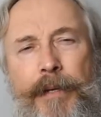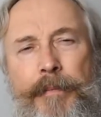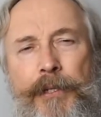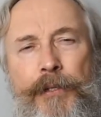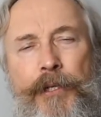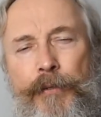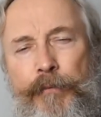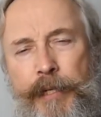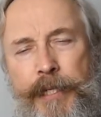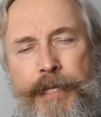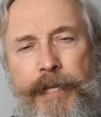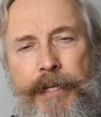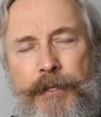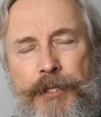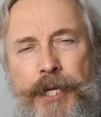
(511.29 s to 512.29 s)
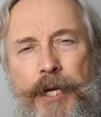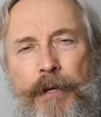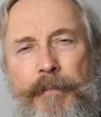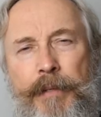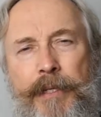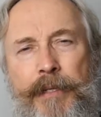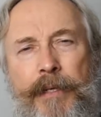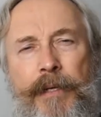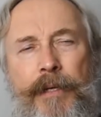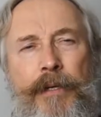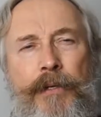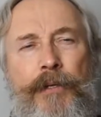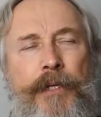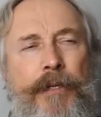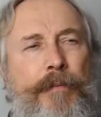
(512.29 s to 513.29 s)
I mean, you can write things down, but
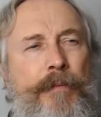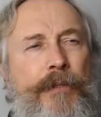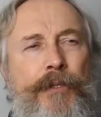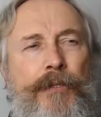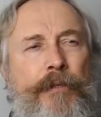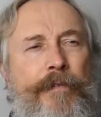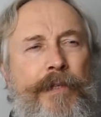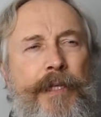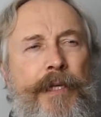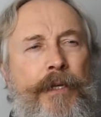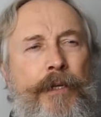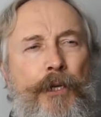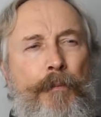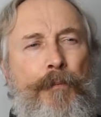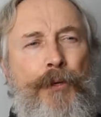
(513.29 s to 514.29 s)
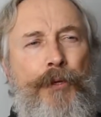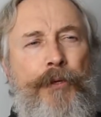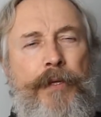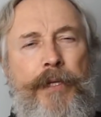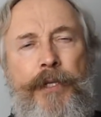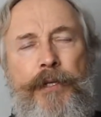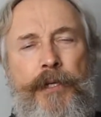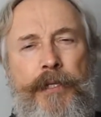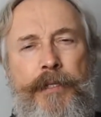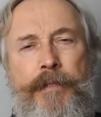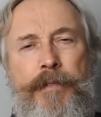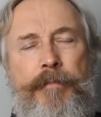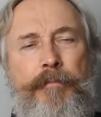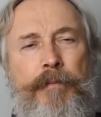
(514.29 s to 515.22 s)
you can do everything in a computer, and then you can